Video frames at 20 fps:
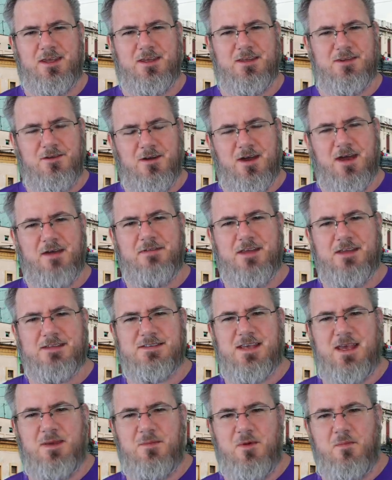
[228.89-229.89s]
You don't have that
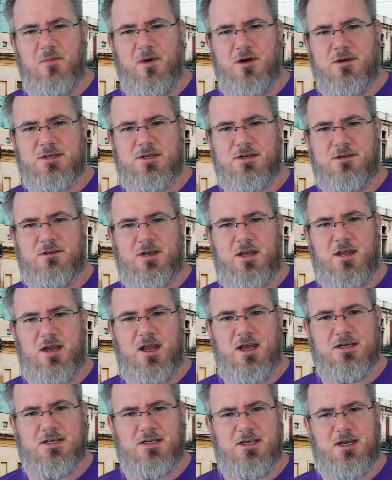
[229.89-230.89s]
same emotional
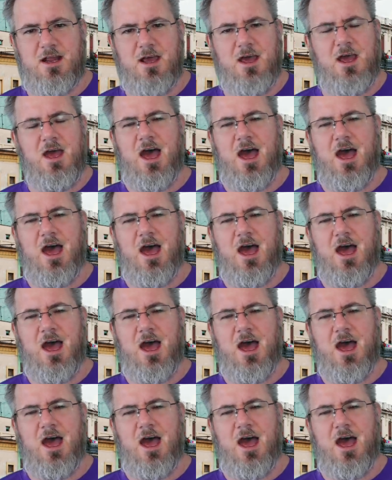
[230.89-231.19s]
connection.